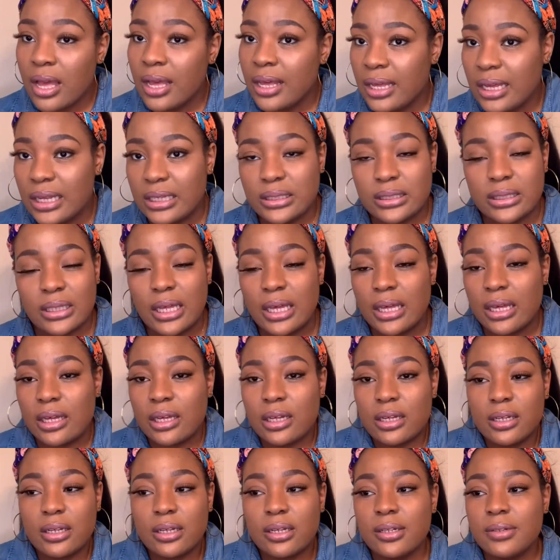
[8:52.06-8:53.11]
It's like,
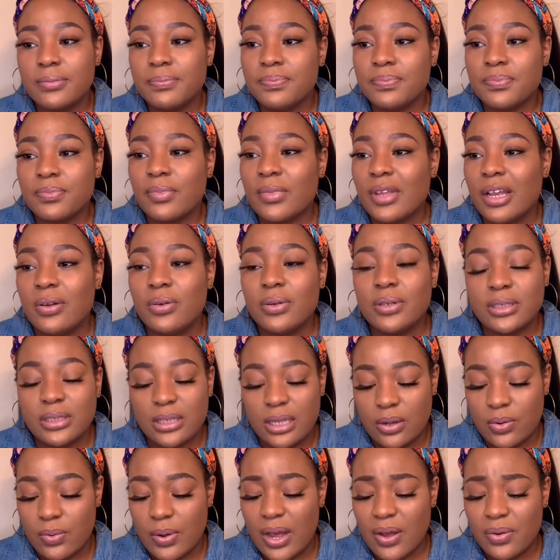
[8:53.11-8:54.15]
I was
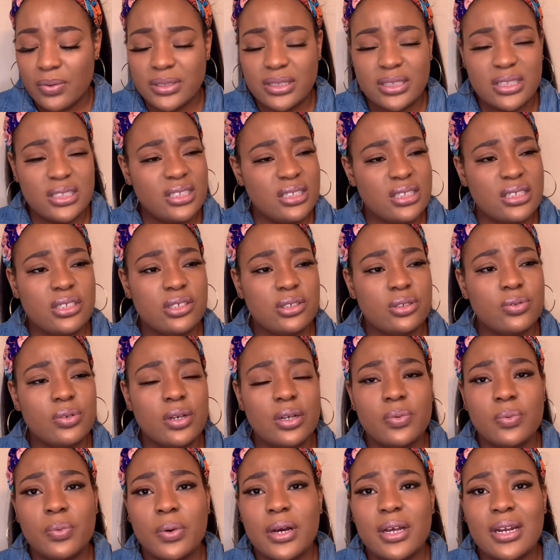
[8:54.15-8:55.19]
like, why was this a two
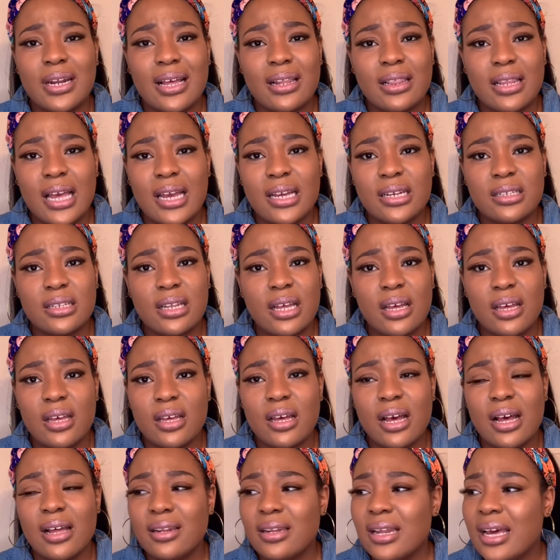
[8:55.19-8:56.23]
in one? I like that.
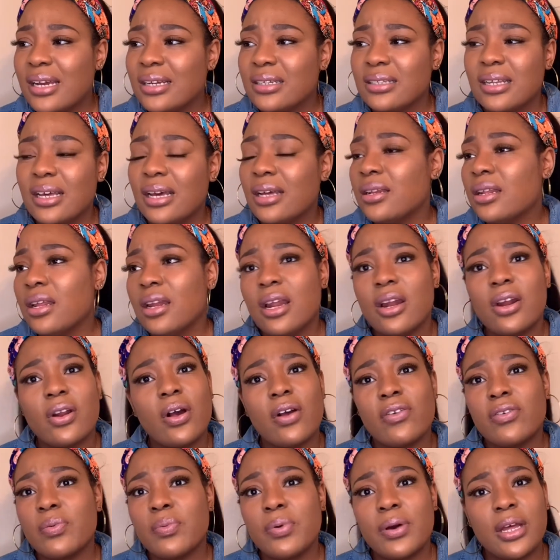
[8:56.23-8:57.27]
I like that. Then I don't
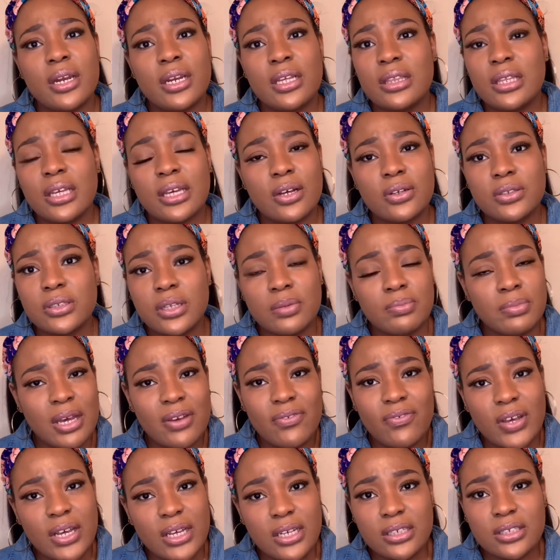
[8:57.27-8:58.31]
have to put anything else on my
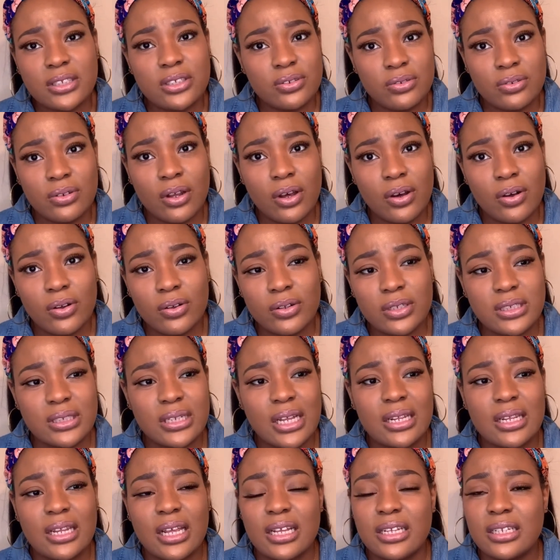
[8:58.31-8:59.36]
face. You know, it's
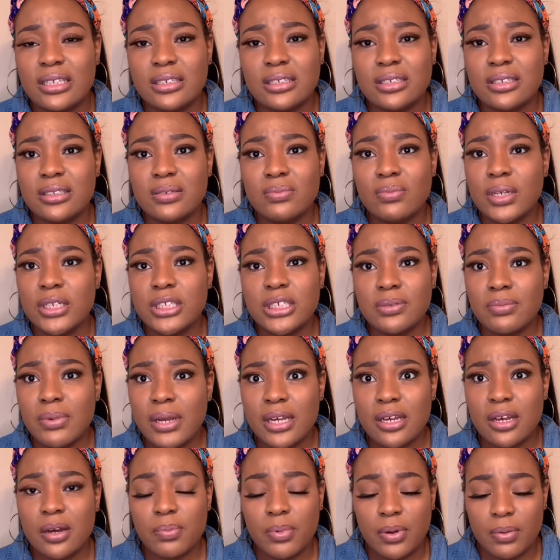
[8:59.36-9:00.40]
not that much
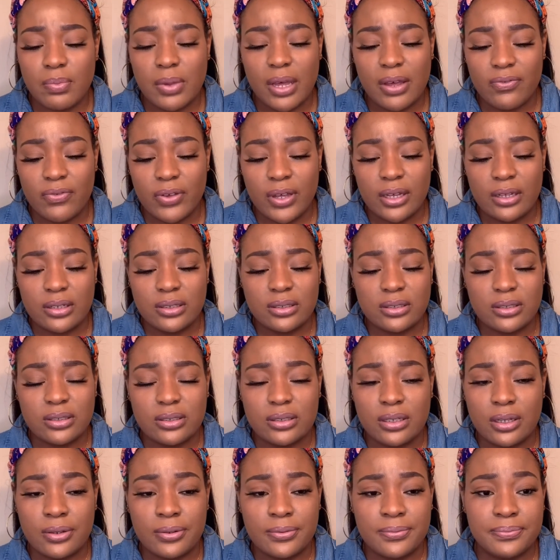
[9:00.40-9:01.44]
makeup on my face.
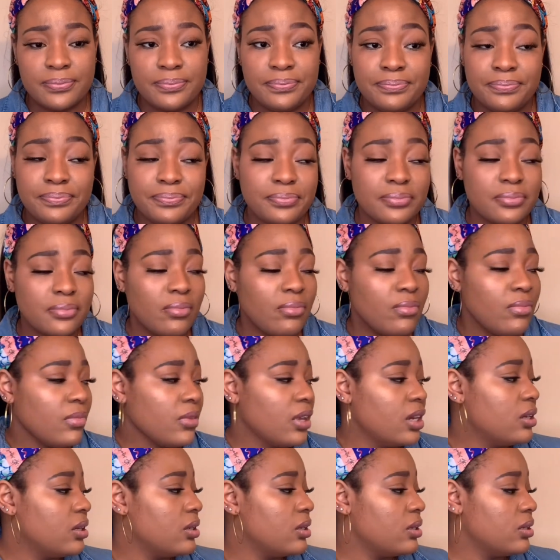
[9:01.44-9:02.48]
Um,
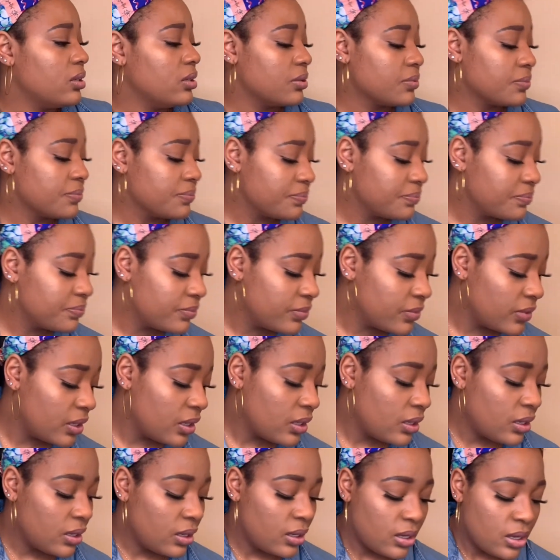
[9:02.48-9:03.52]

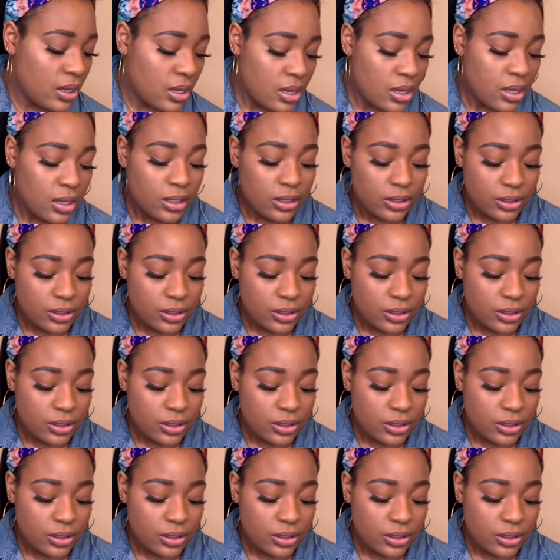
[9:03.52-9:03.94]
yeah.